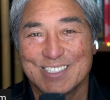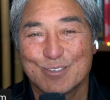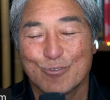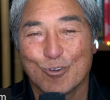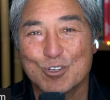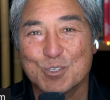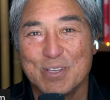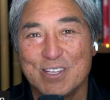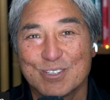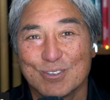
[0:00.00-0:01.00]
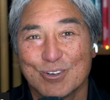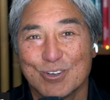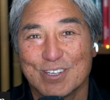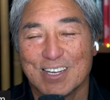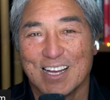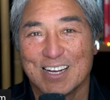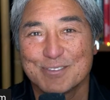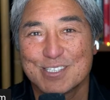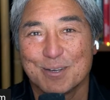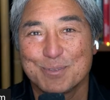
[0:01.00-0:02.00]
it's forced me to learn a
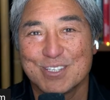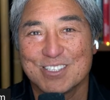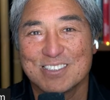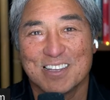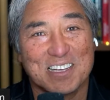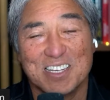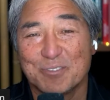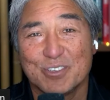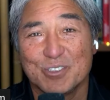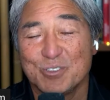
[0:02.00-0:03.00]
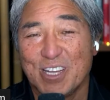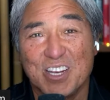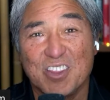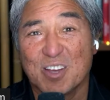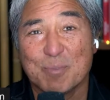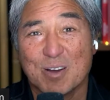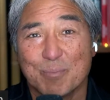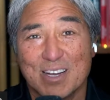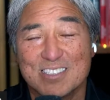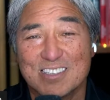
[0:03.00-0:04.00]
lot of subjects. Like, I never knew anything
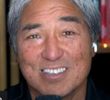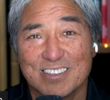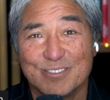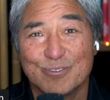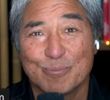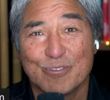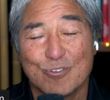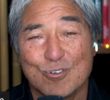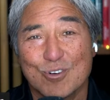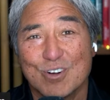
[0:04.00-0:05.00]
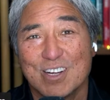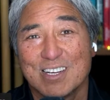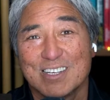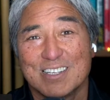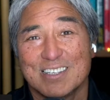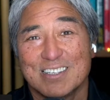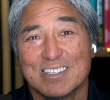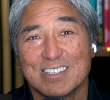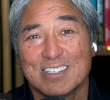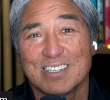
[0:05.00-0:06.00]
about bicycling before.
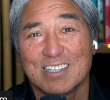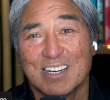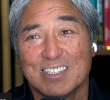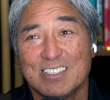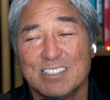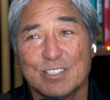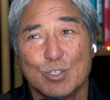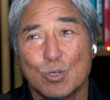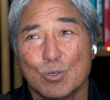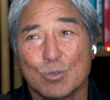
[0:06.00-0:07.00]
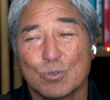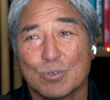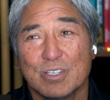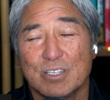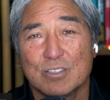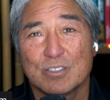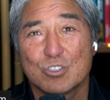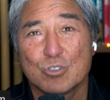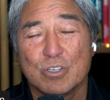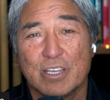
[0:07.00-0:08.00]
Uh, I didn't know,
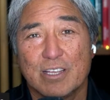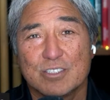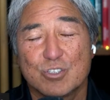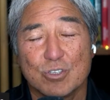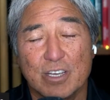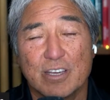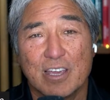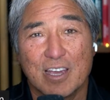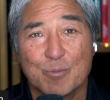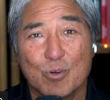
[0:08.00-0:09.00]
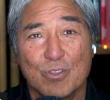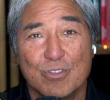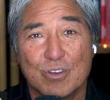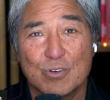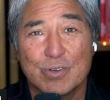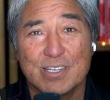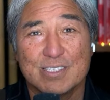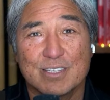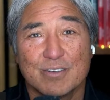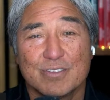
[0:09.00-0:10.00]
the Julia Cameron
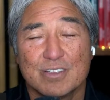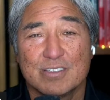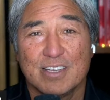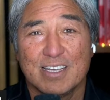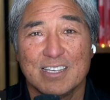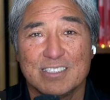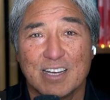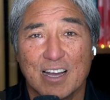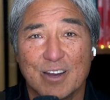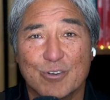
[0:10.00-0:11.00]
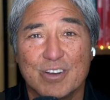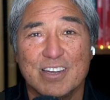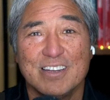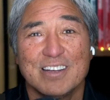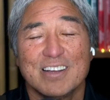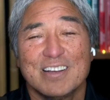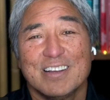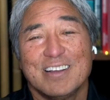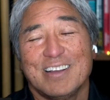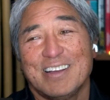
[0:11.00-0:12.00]
theories of the daily diary,
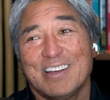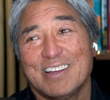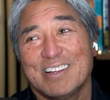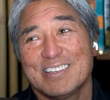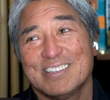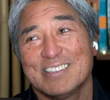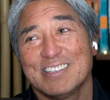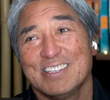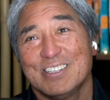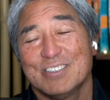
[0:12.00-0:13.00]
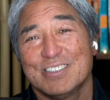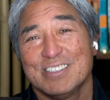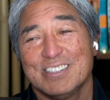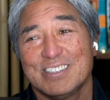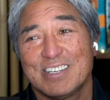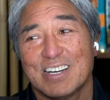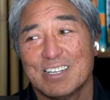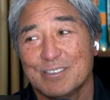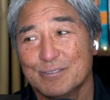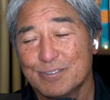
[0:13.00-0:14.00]
and the
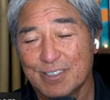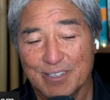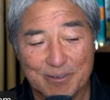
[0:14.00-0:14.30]
kind of